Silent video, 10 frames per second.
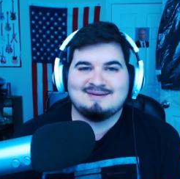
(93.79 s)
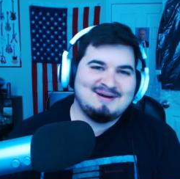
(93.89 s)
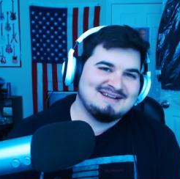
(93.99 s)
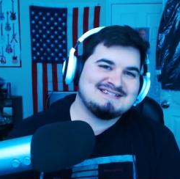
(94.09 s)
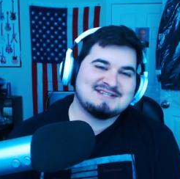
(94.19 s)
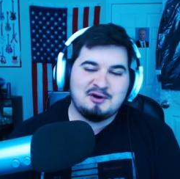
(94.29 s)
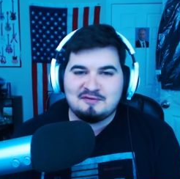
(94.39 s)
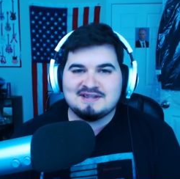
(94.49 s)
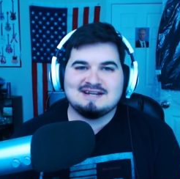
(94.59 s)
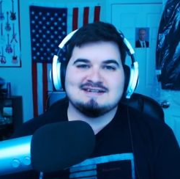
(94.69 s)
on, just go over
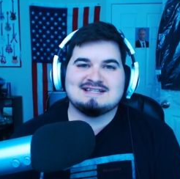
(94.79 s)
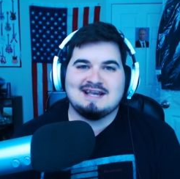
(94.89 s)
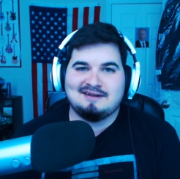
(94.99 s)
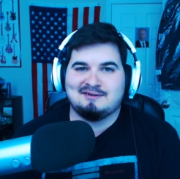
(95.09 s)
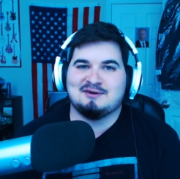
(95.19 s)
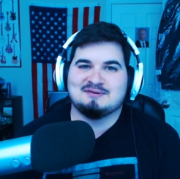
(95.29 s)
there and say hello.